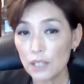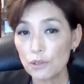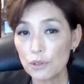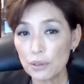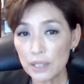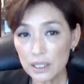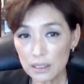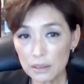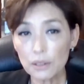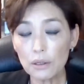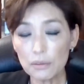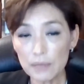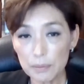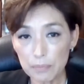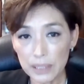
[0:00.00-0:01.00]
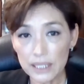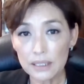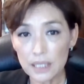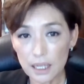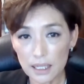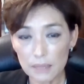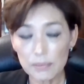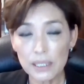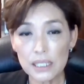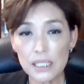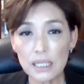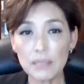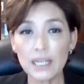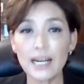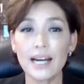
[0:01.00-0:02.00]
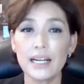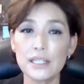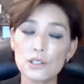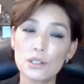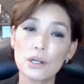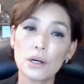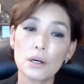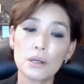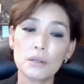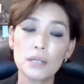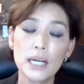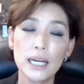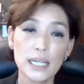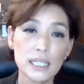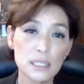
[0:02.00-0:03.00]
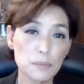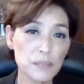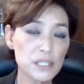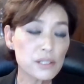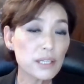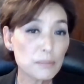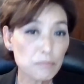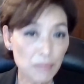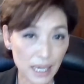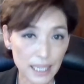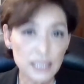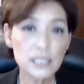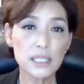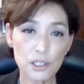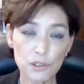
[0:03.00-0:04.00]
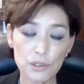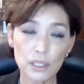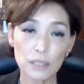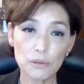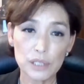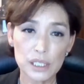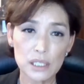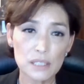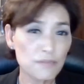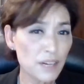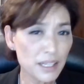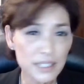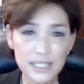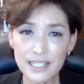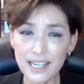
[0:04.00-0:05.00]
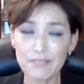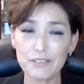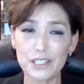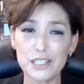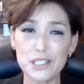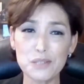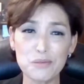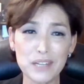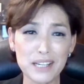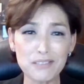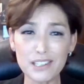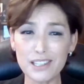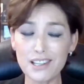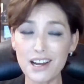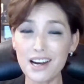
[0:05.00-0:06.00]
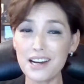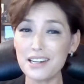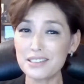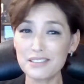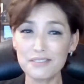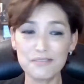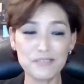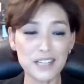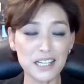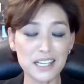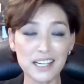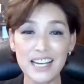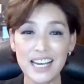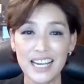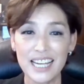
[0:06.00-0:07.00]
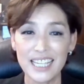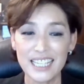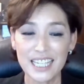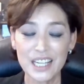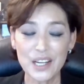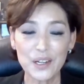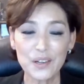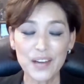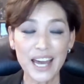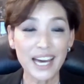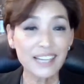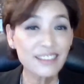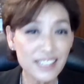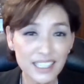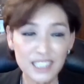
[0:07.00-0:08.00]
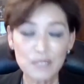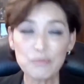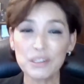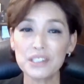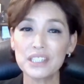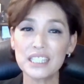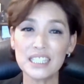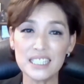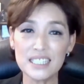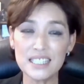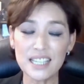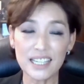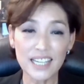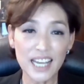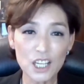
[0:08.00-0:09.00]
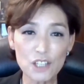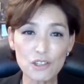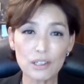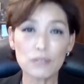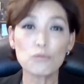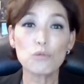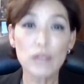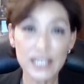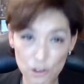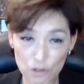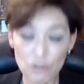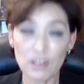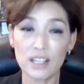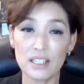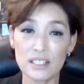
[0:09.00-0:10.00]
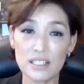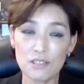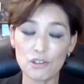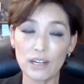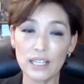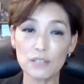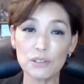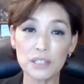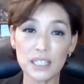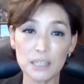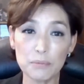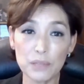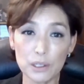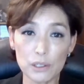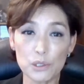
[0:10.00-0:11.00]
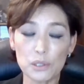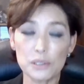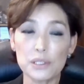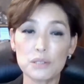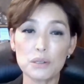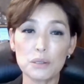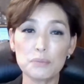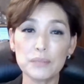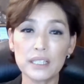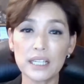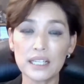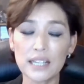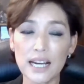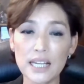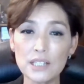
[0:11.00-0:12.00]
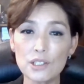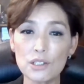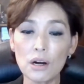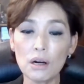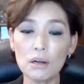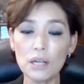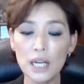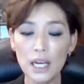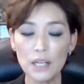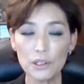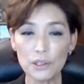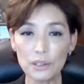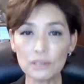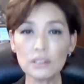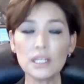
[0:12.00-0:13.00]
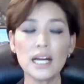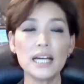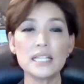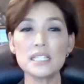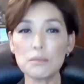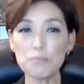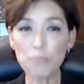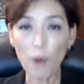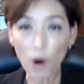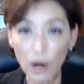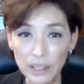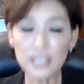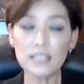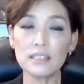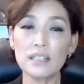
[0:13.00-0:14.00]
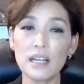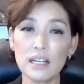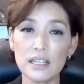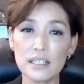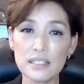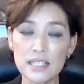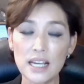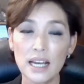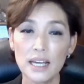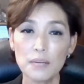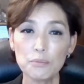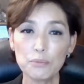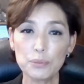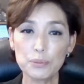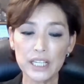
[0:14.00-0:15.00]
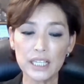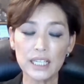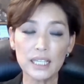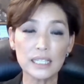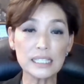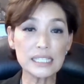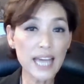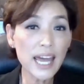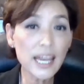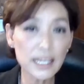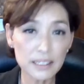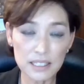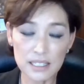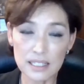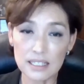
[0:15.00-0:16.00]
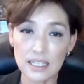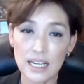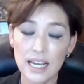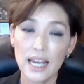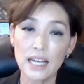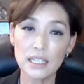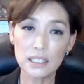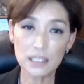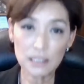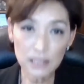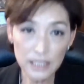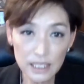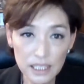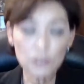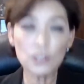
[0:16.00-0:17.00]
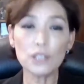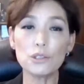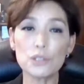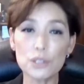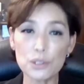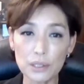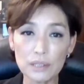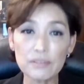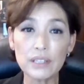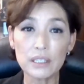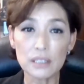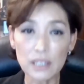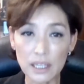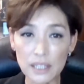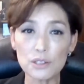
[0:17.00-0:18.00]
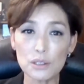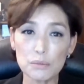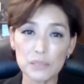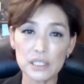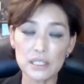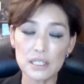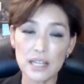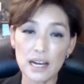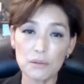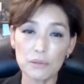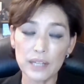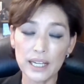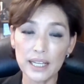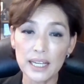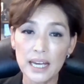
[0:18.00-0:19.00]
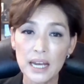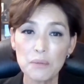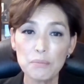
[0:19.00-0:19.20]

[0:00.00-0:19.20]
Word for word: During the COVID pan- uh, pandemic, I saw, especially in my district, which is very diverse, we have a lot of uh, you know ethnic communities and Asian restaurants trying to keep their doors open, and I saw utilizing parking lots, bringing tents and continuing to serve their customers that way.